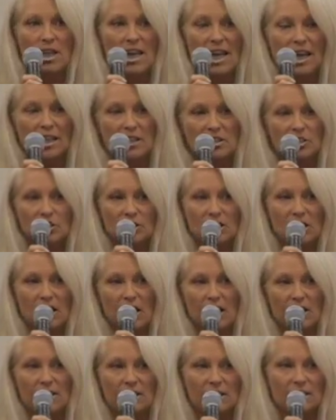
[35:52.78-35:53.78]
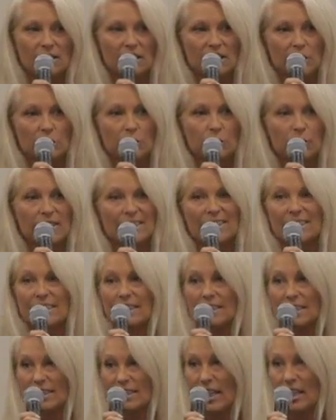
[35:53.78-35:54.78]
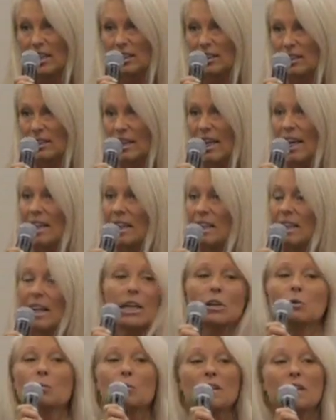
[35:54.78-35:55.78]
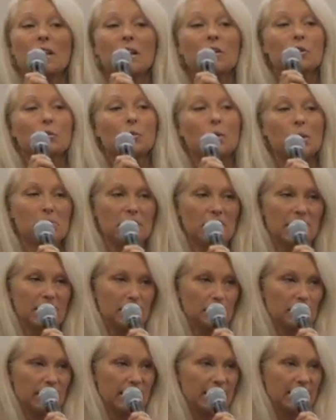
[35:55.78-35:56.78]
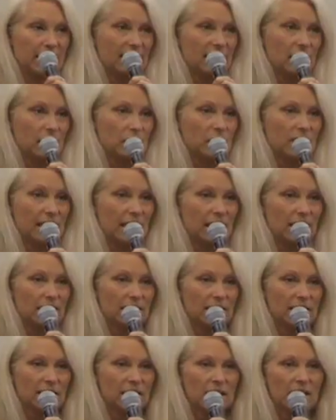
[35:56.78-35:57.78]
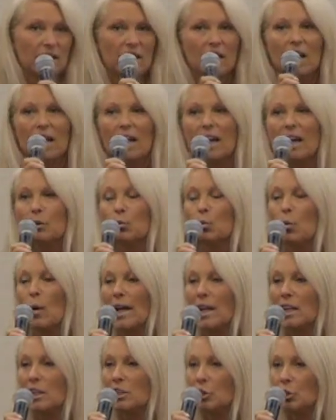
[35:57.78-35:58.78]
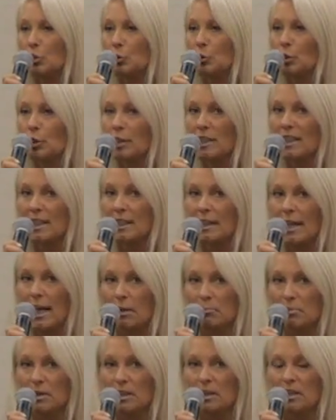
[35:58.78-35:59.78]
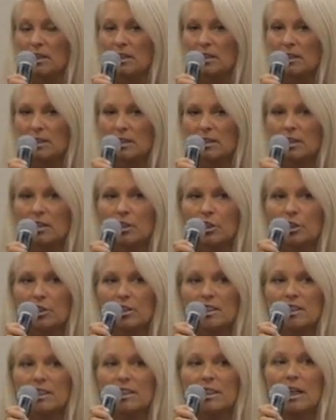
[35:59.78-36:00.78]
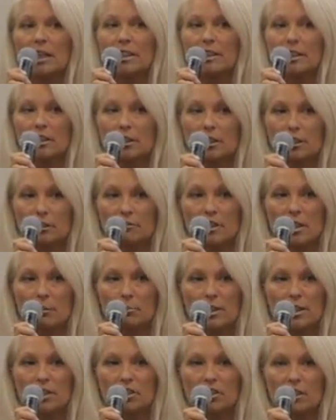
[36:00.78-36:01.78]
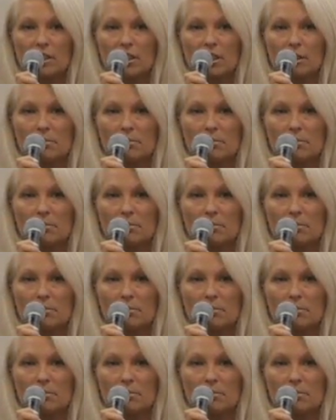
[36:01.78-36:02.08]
Exercise increases cells. Hanging out with other women increases those cells. And when you create happiness, your cellular vibration